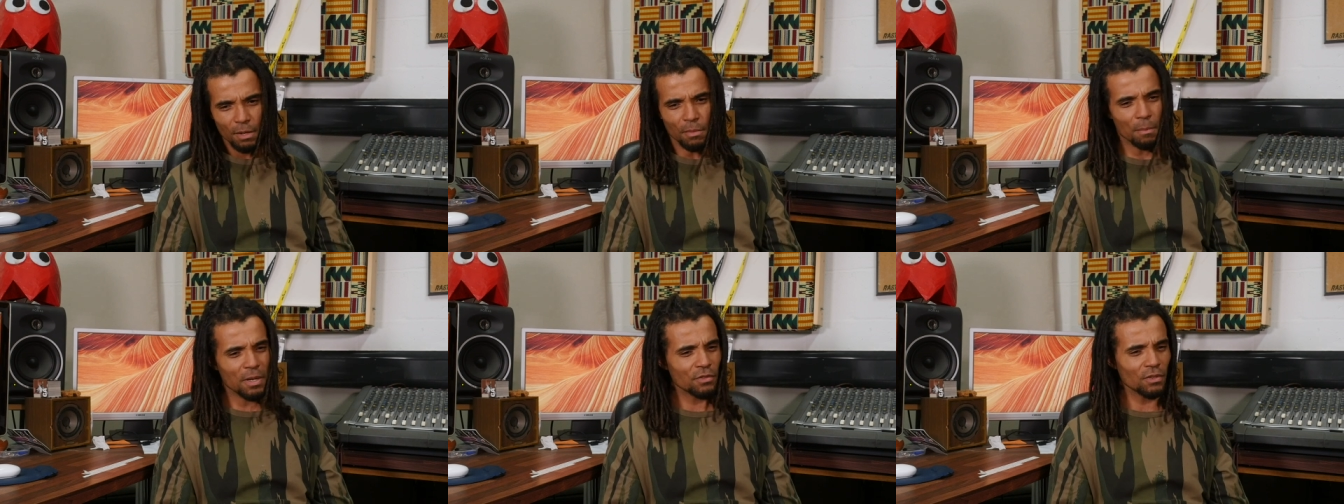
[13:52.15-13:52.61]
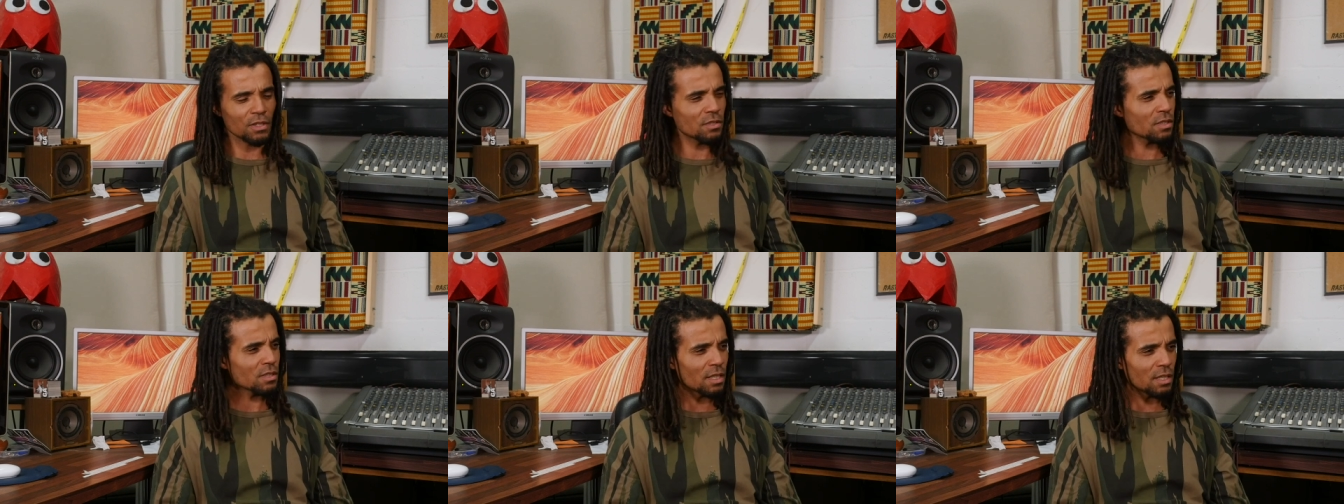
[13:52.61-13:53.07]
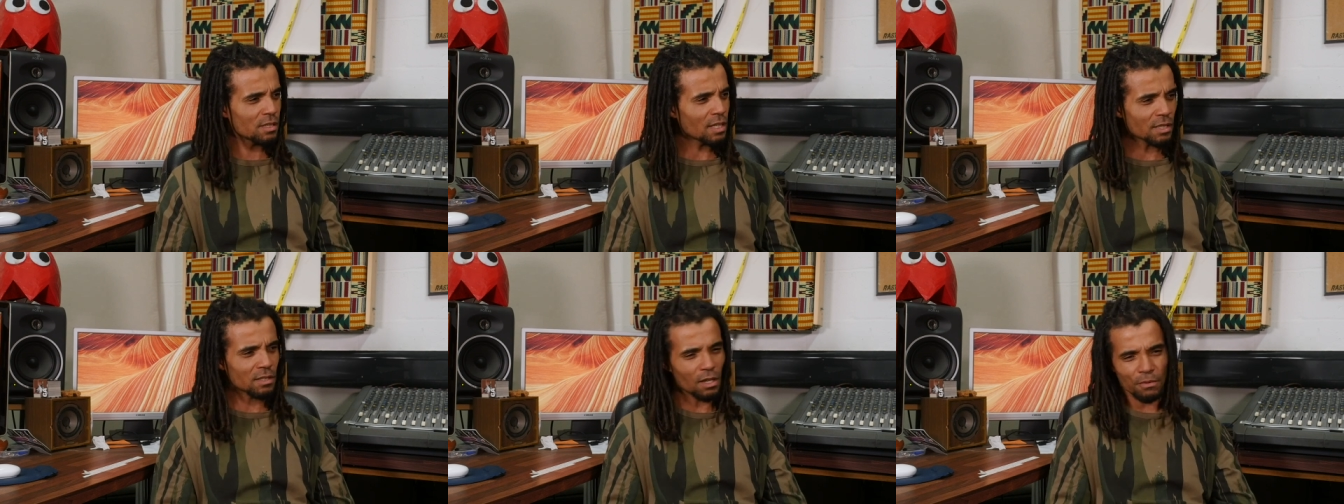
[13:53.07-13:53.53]
My best friend used to steal his
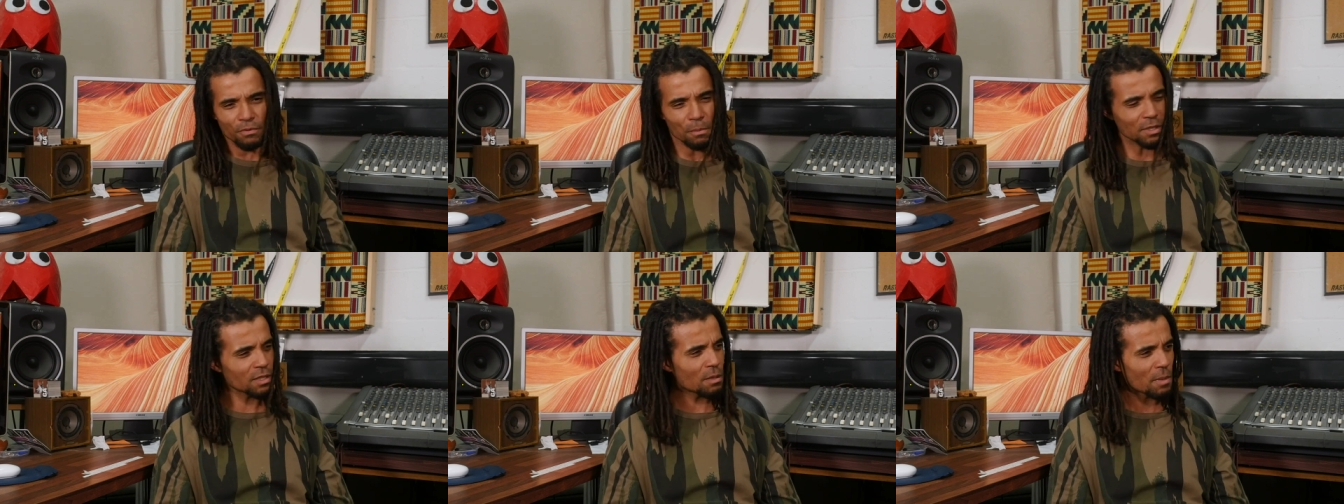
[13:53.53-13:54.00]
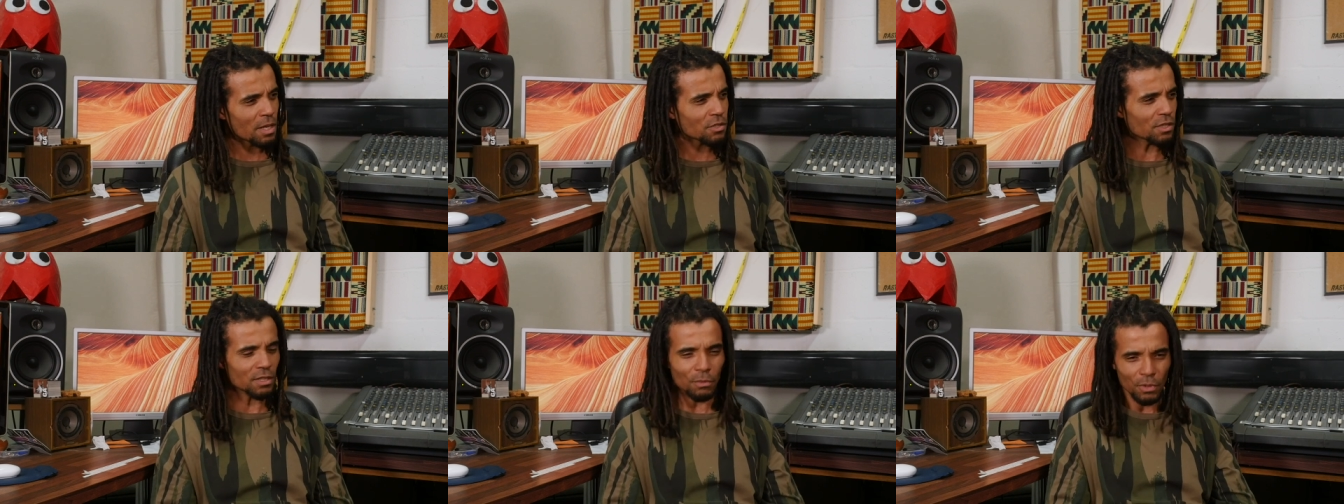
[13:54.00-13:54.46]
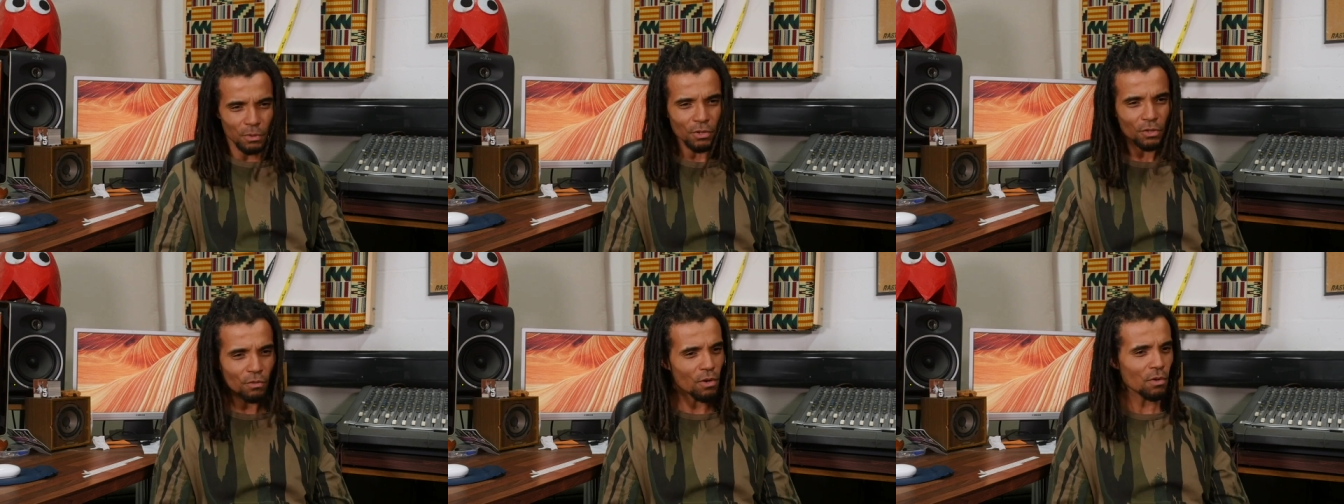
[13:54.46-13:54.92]
dad's gun from under the mattress and we was
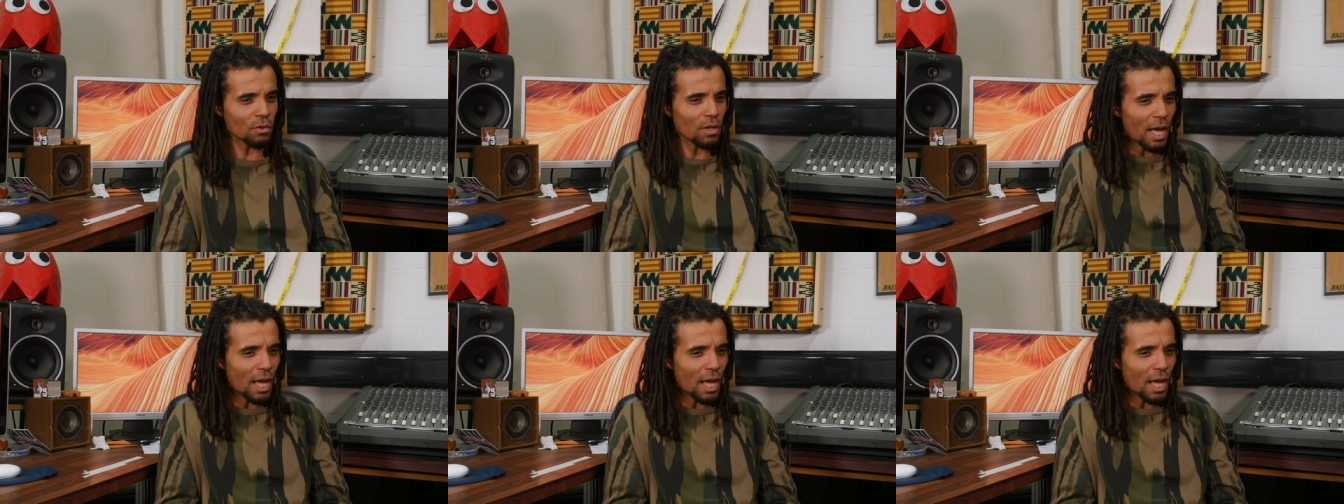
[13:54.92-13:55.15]
on the road.